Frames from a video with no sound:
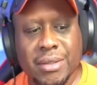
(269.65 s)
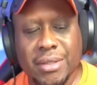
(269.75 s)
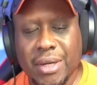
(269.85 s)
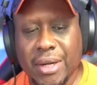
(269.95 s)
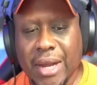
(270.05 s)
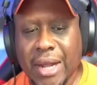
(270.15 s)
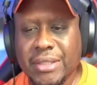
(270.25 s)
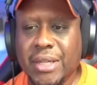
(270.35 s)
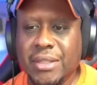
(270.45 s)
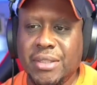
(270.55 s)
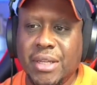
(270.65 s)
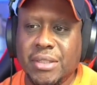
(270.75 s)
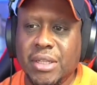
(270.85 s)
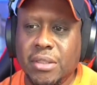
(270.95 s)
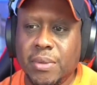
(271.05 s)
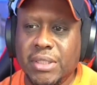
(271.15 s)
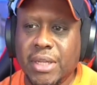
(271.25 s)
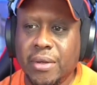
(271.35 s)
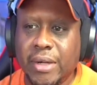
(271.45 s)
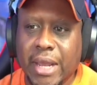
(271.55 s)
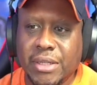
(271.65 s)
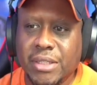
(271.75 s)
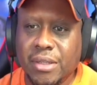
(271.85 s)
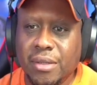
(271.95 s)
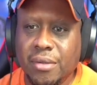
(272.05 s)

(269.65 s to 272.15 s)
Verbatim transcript: to the 1960s with segregation.